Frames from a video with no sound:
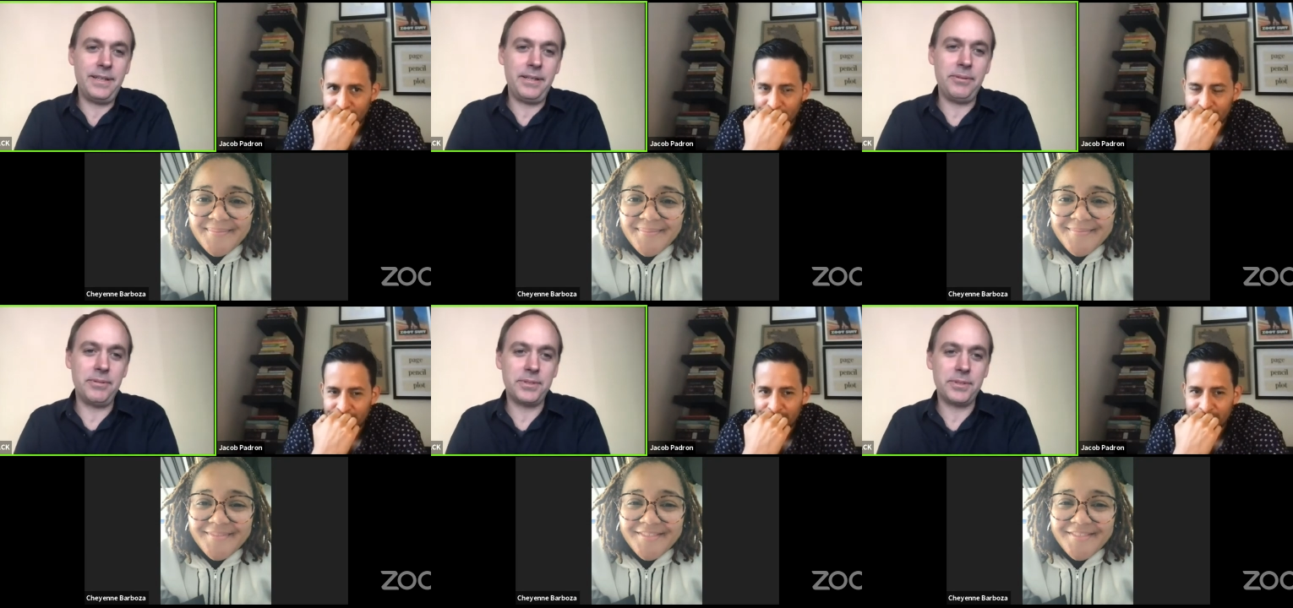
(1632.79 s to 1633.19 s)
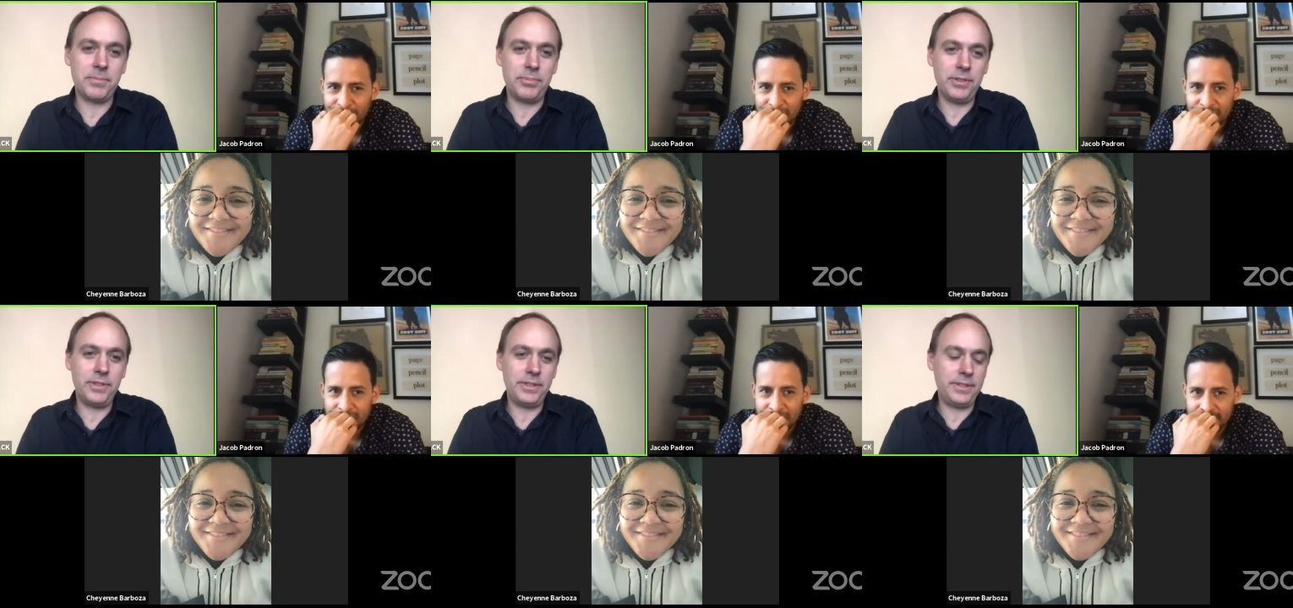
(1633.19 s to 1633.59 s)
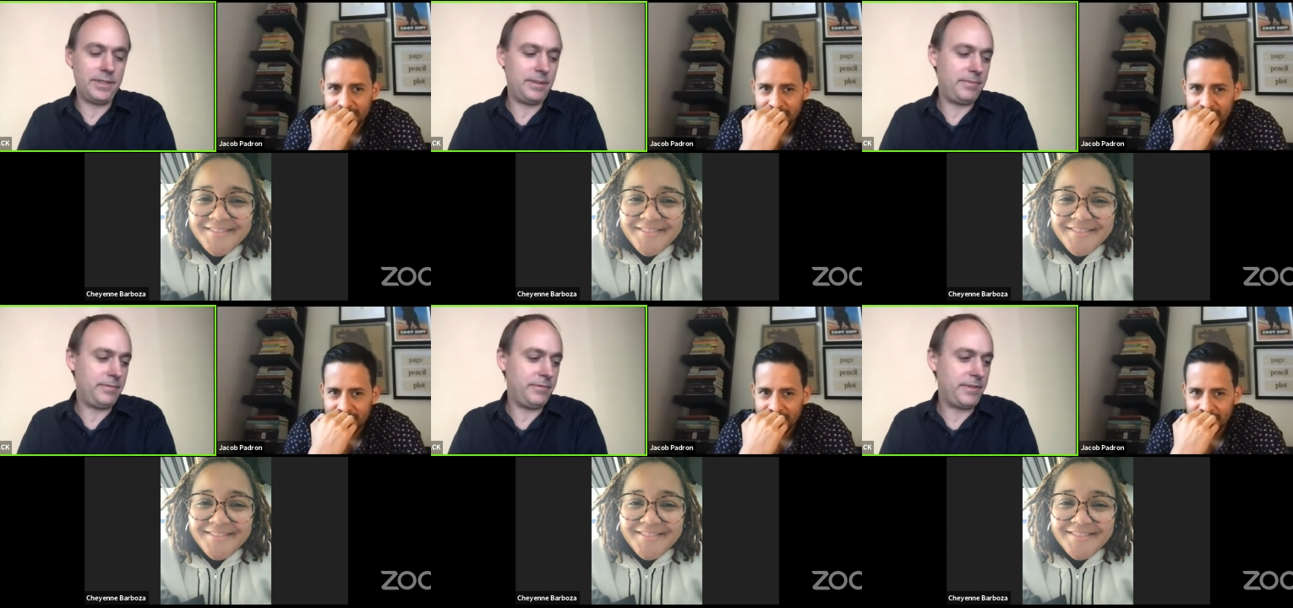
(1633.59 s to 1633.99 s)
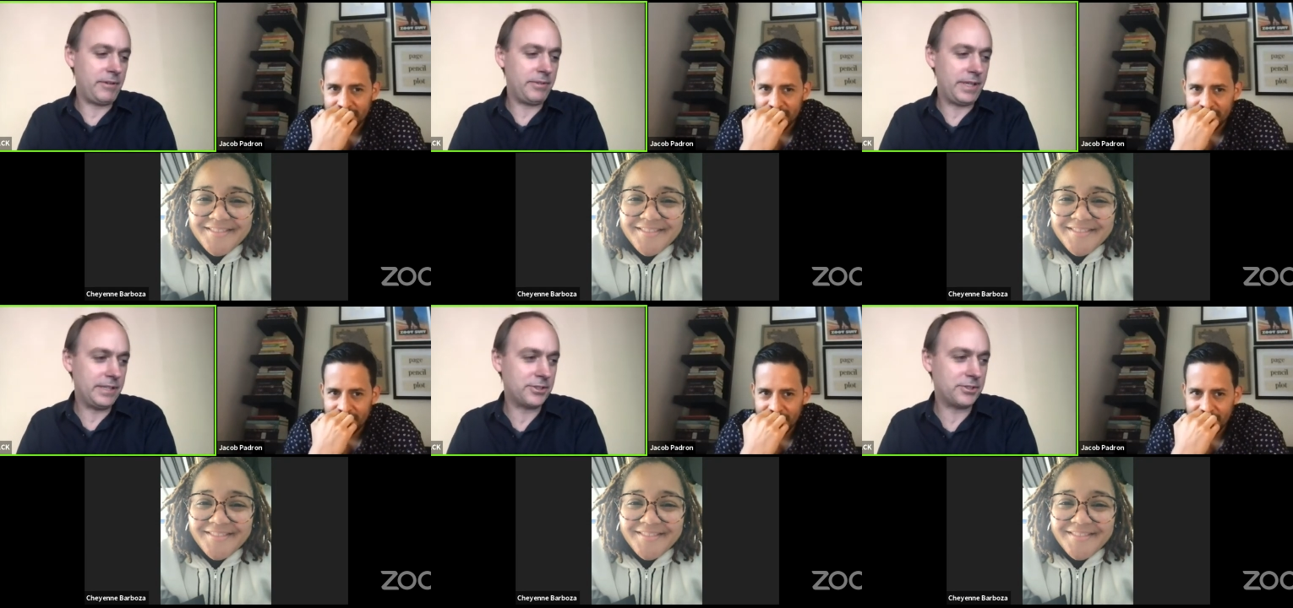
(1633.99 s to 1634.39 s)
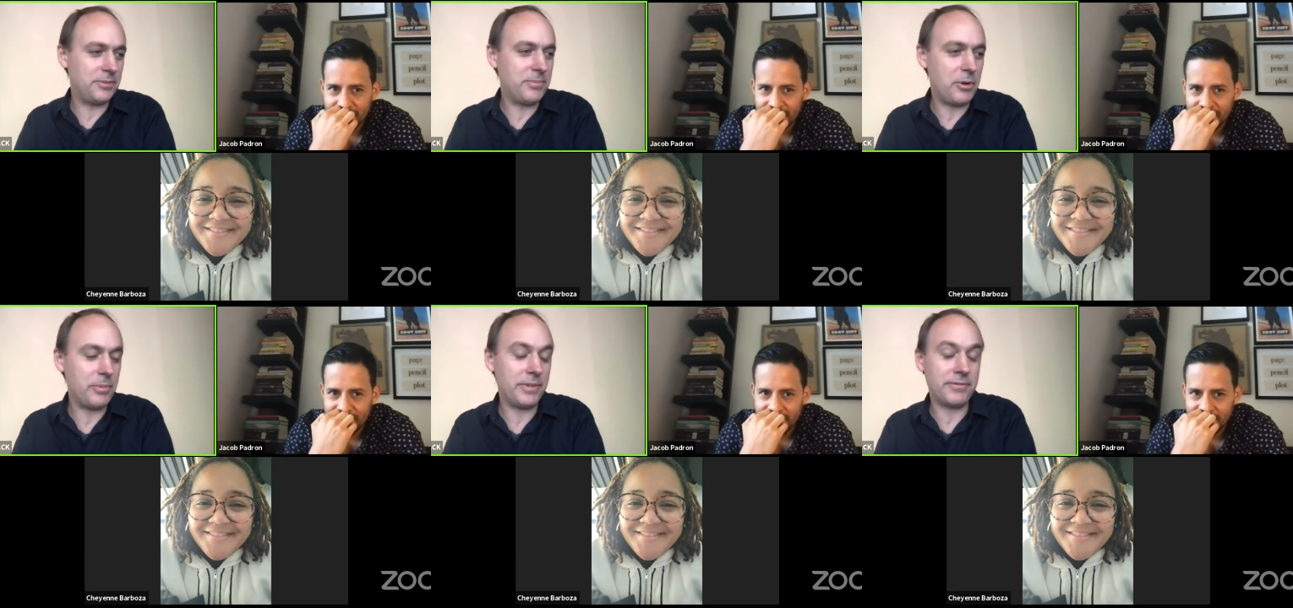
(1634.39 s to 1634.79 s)
Speaker 1: It was a pretty foundational
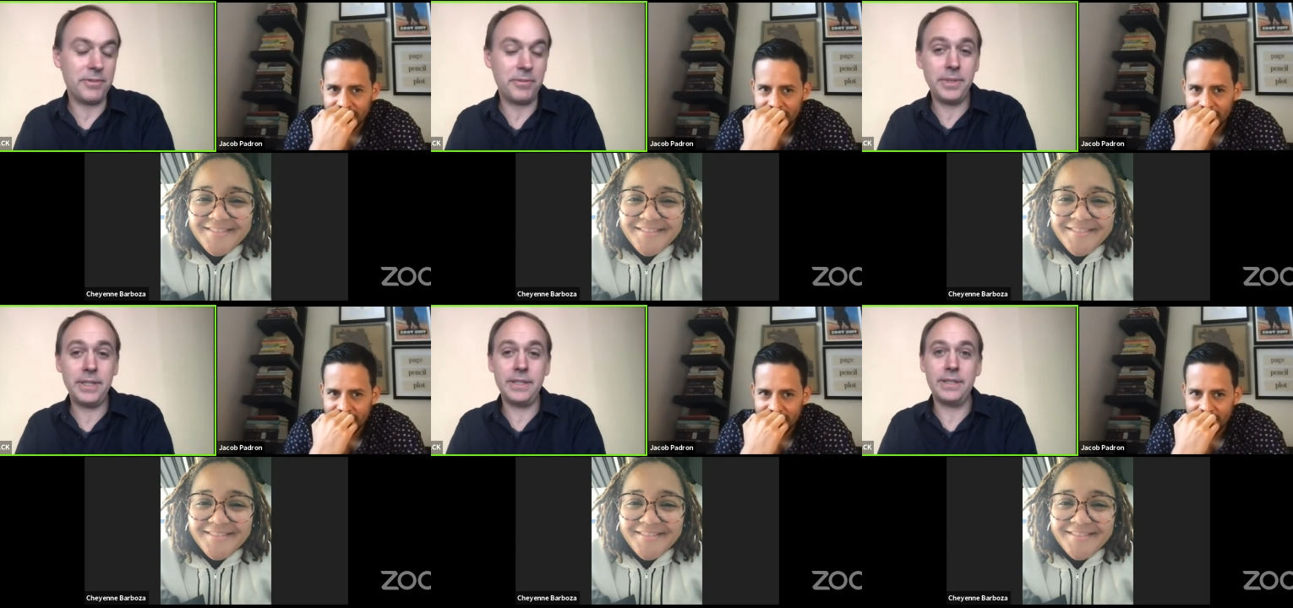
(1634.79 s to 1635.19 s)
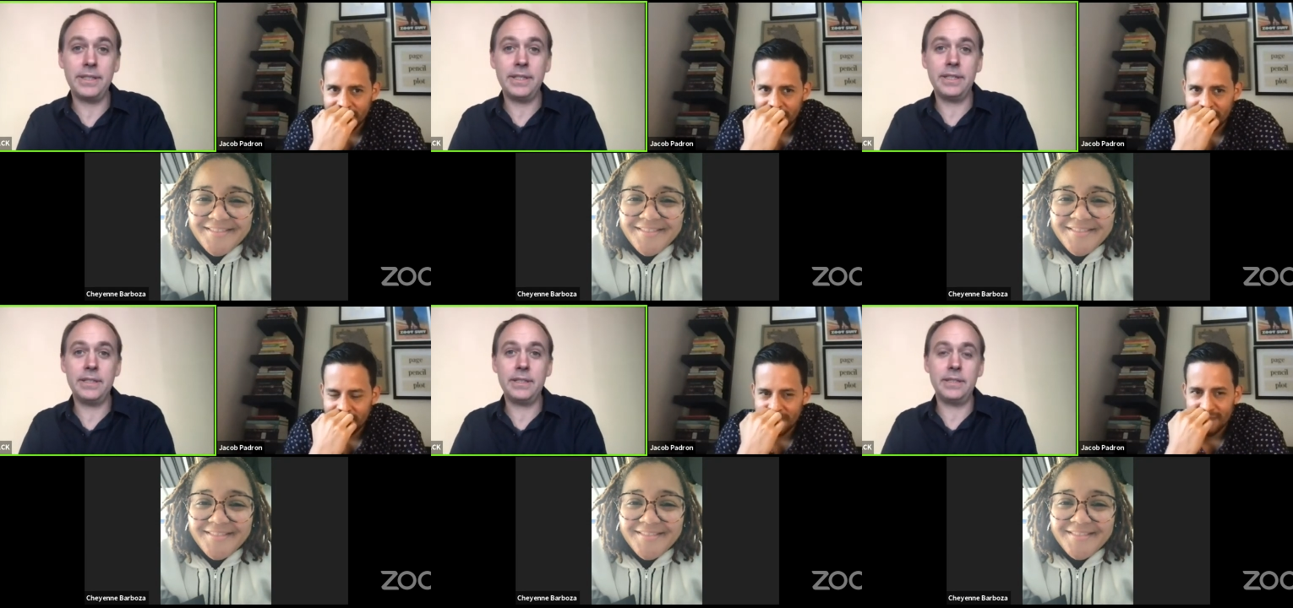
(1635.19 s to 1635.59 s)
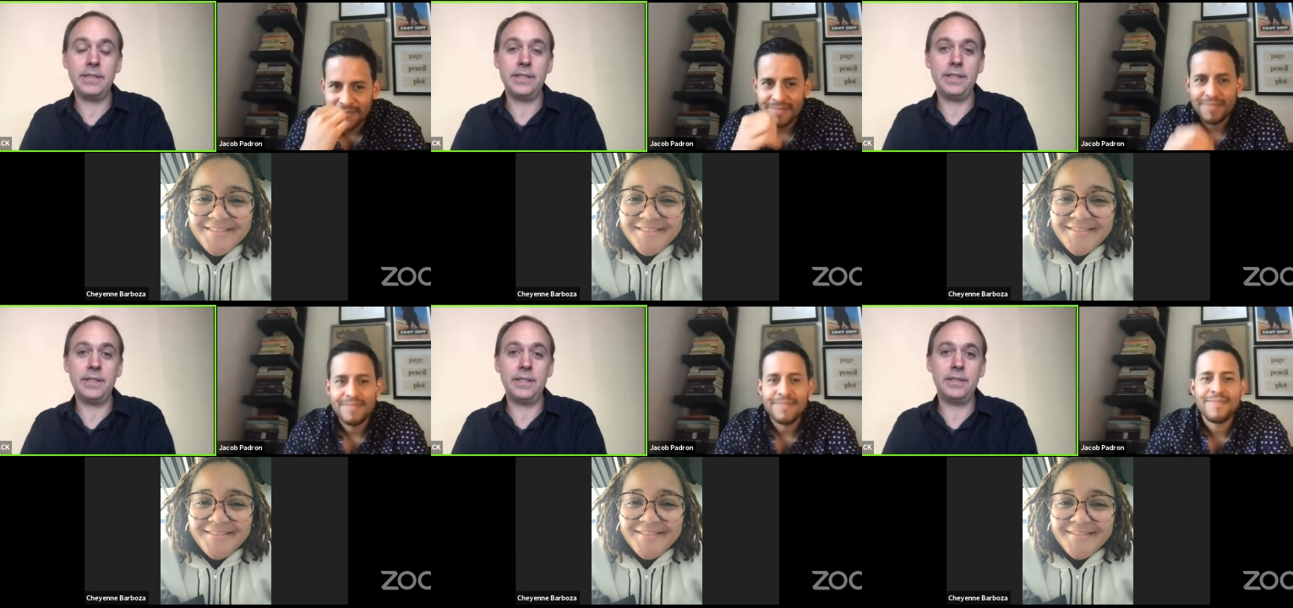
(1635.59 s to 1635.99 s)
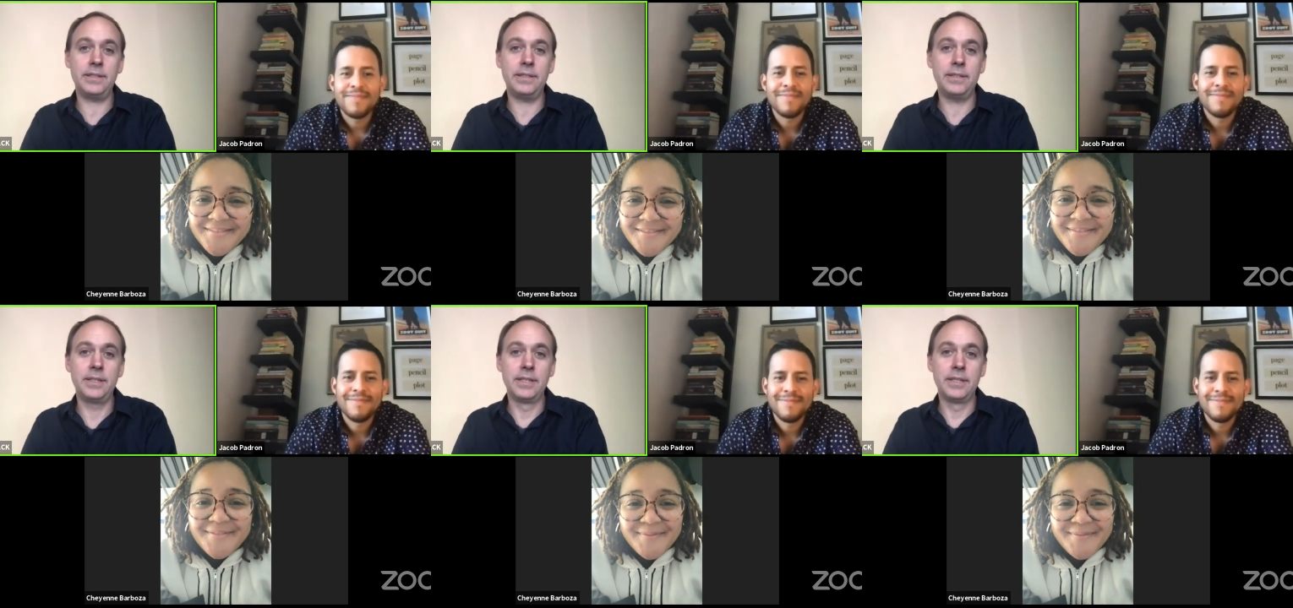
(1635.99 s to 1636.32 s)
moment for me in